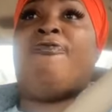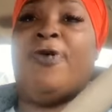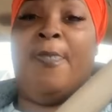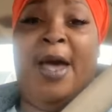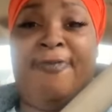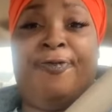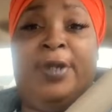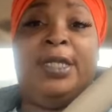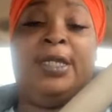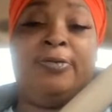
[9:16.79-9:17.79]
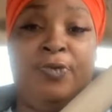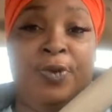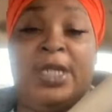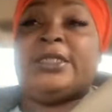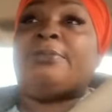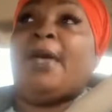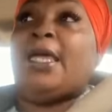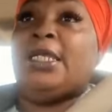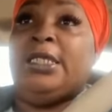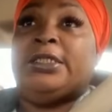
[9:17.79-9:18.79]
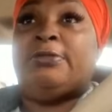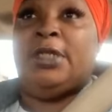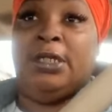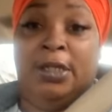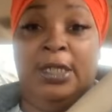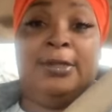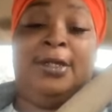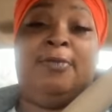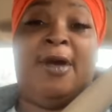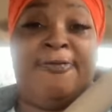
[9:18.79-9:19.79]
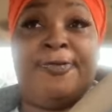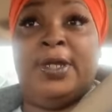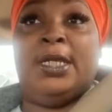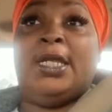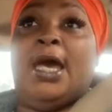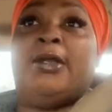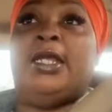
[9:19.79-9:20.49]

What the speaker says: For my friend, Ricky Smiley is indeed my friend, y'all.